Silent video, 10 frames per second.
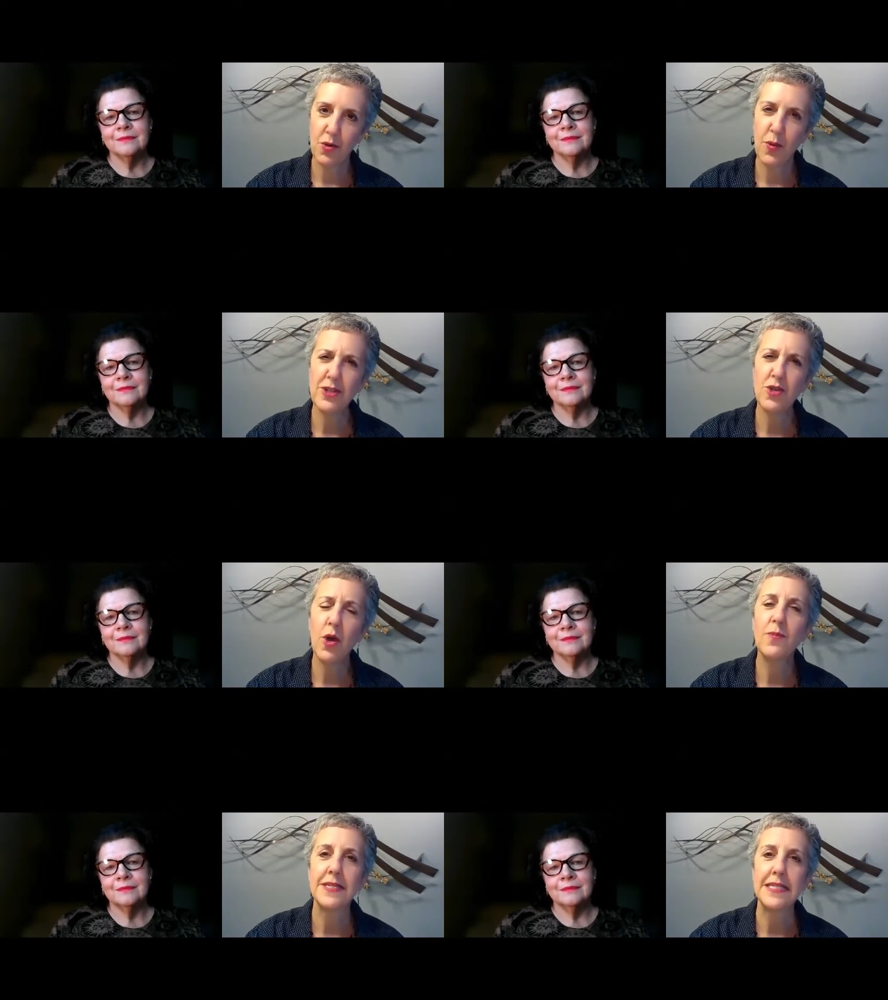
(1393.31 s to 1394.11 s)
Speaker 1: What do you
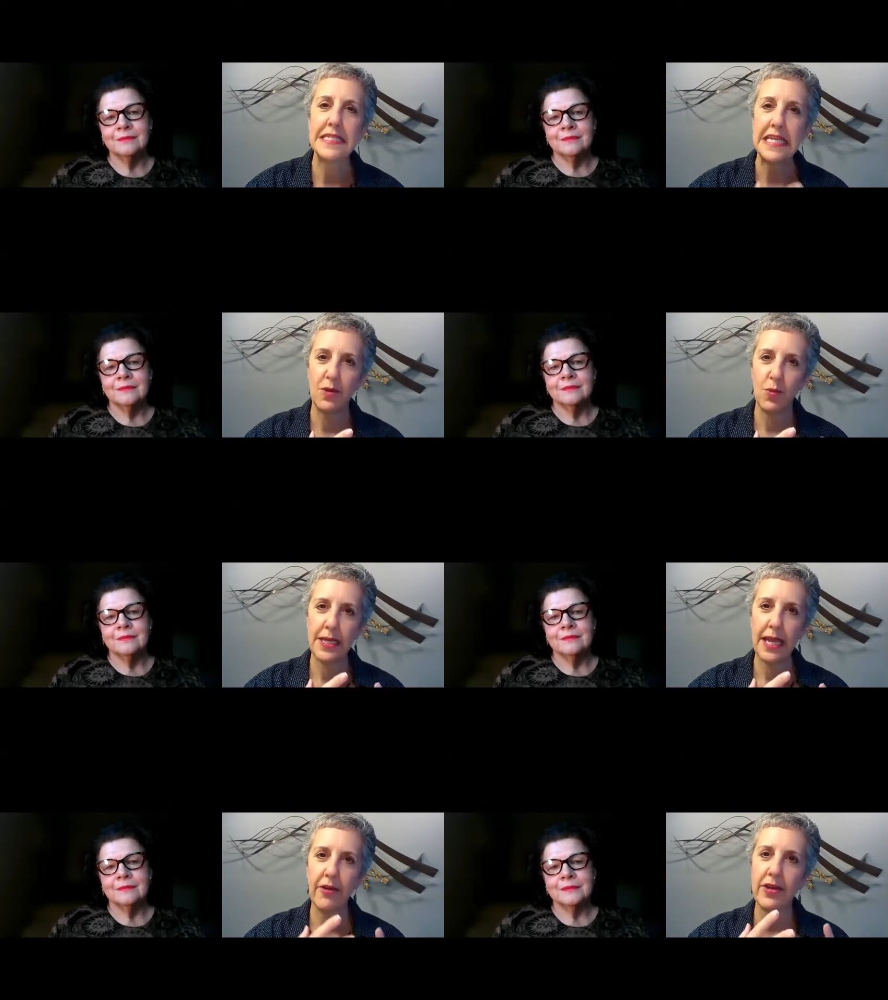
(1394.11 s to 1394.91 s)
hope to see? What
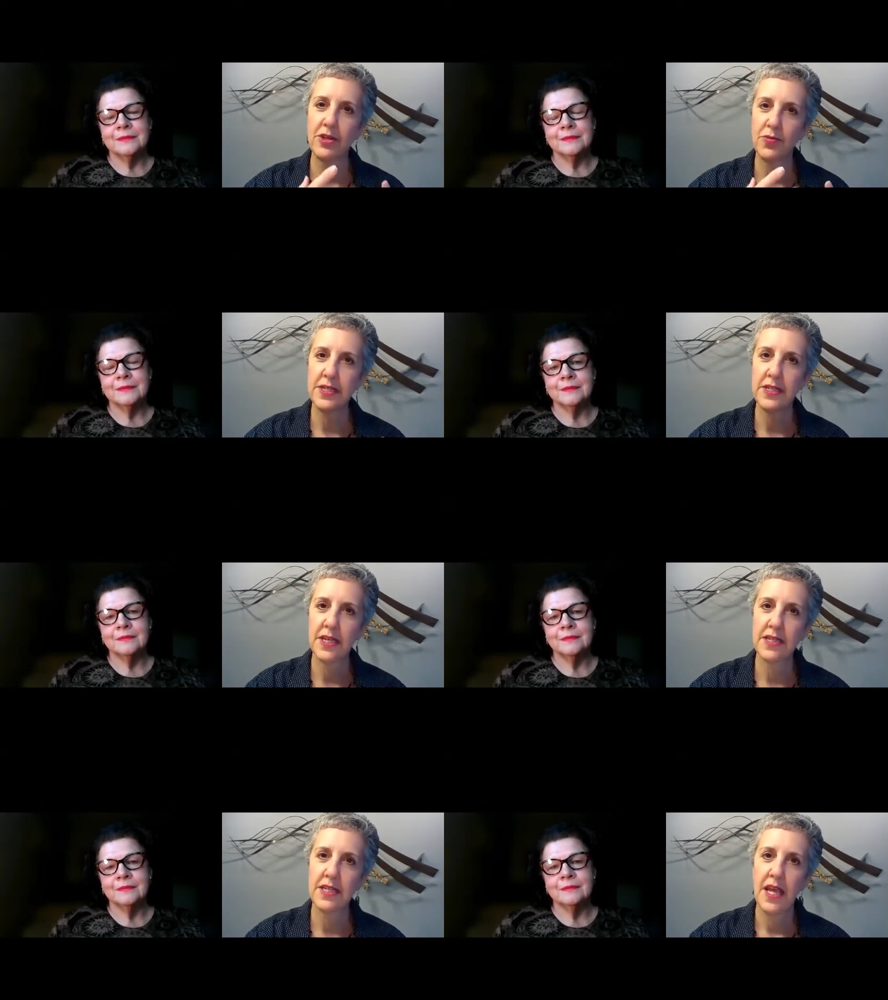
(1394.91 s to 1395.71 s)

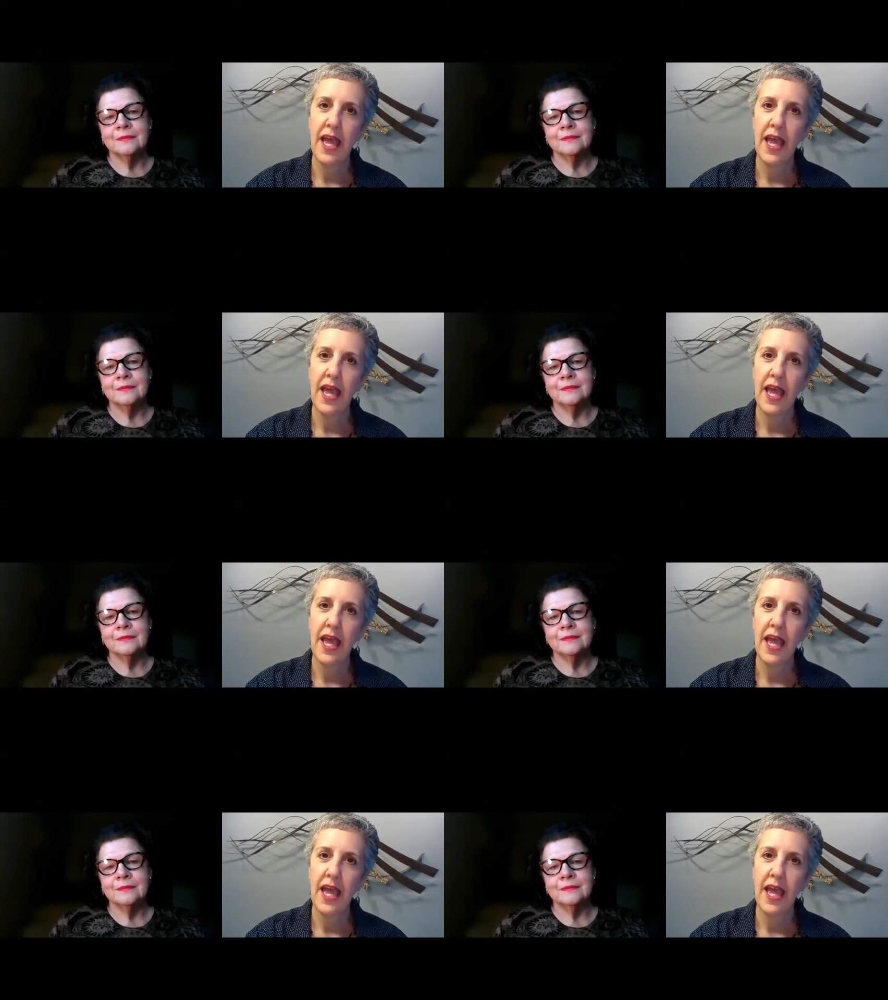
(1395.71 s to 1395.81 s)
characteristics?